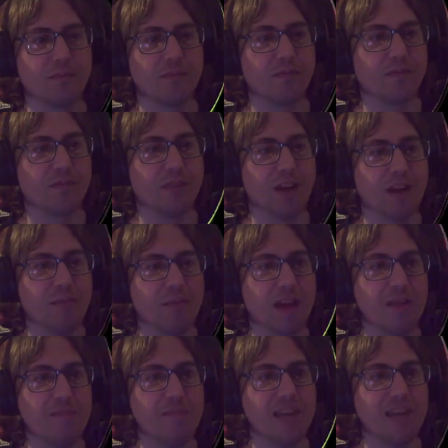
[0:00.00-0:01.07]
Right,
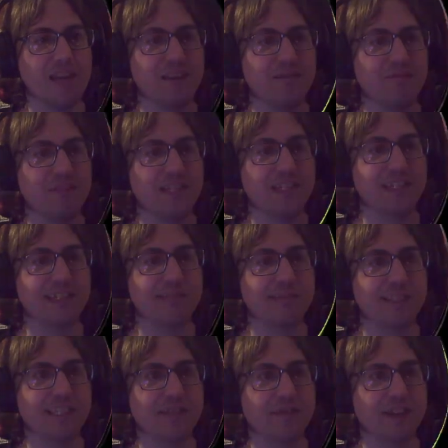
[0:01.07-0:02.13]
maybe we
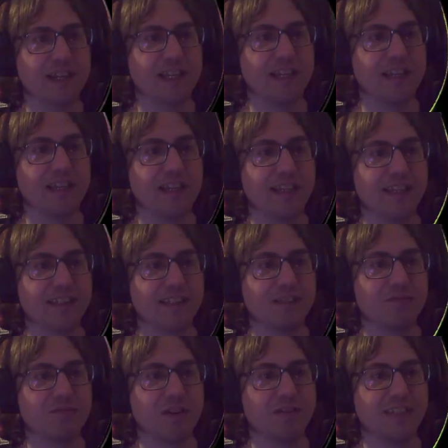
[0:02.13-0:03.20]
specifically need to
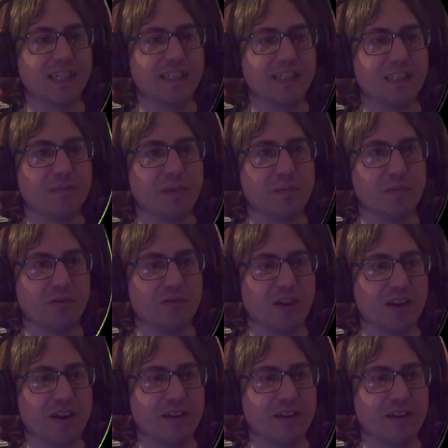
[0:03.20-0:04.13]
rotate it a bit more, right?